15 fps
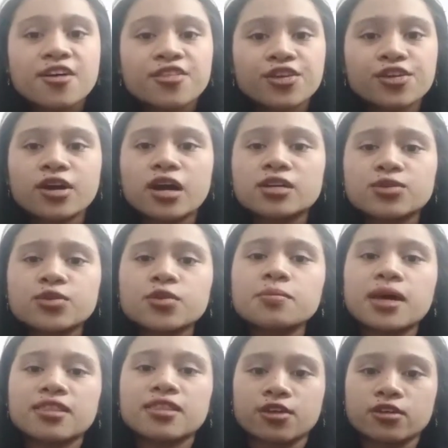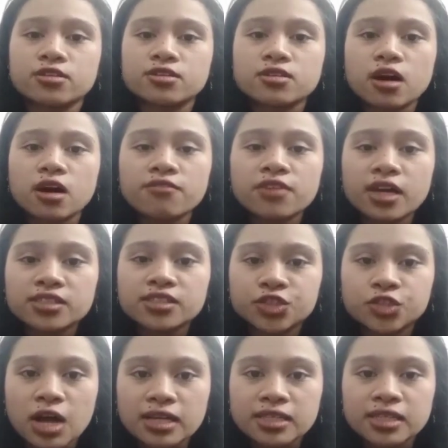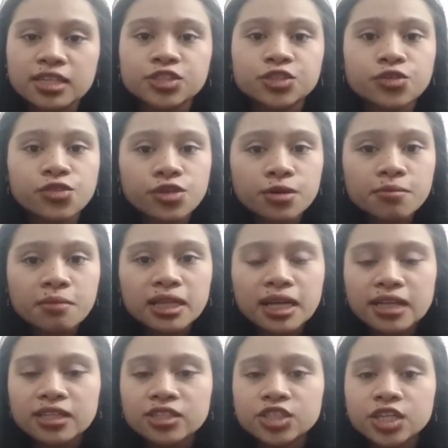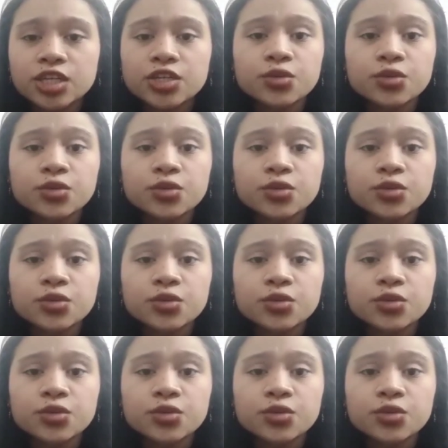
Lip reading: There are two methods of extracting geothermal energy